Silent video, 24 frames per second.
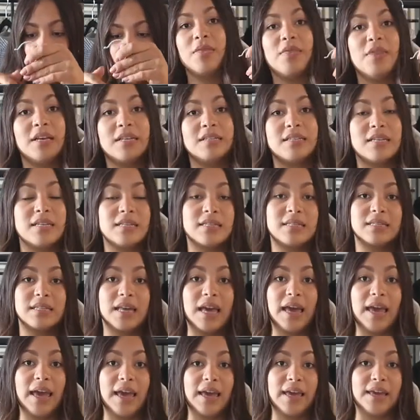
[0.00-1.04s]
This is
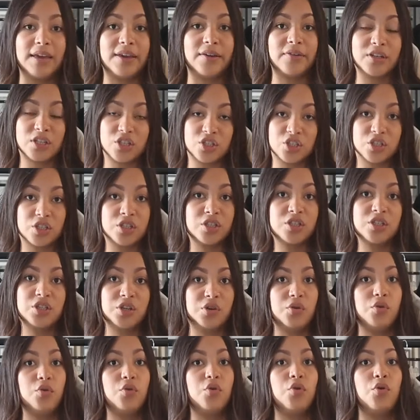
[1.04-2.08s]
a Christian
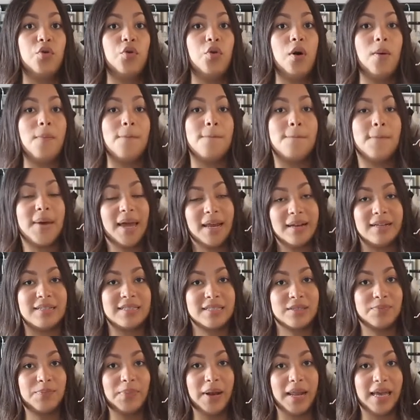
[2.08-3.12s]
Dior
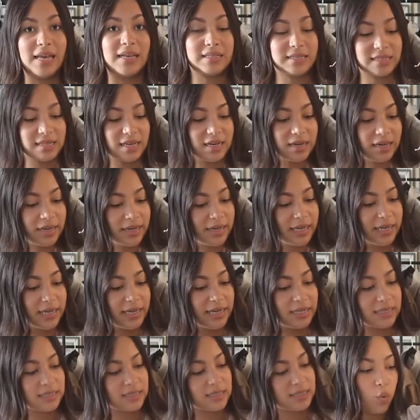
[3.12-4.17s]
men's blazer.
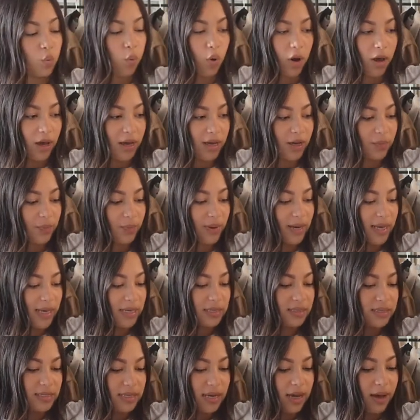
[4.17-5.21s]
It's a work
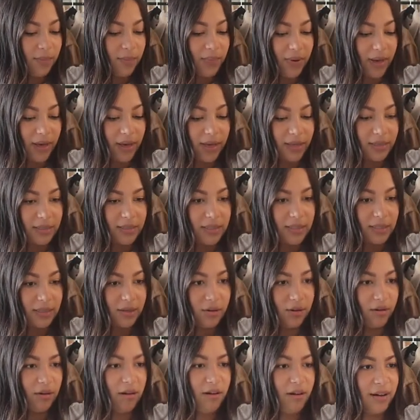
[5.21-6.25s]
blazer, but
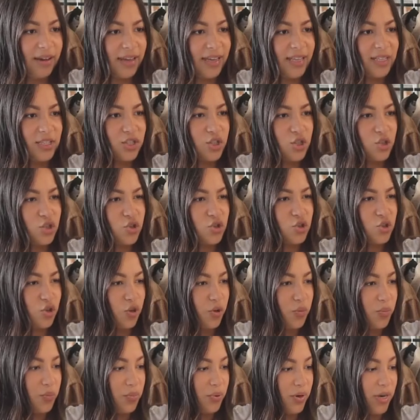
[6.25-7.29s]
oh, it's just
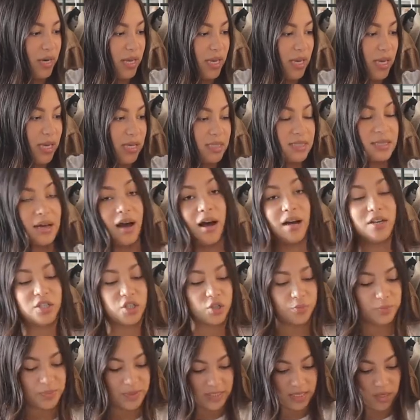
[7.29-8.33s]
so pretty. It's
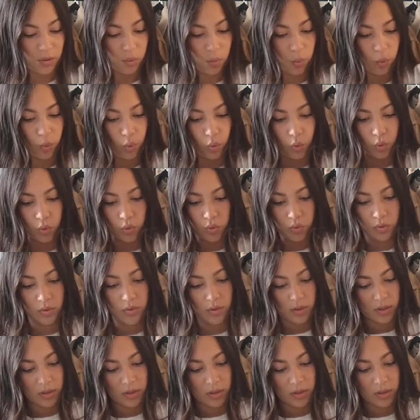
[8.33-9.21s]
100% wool.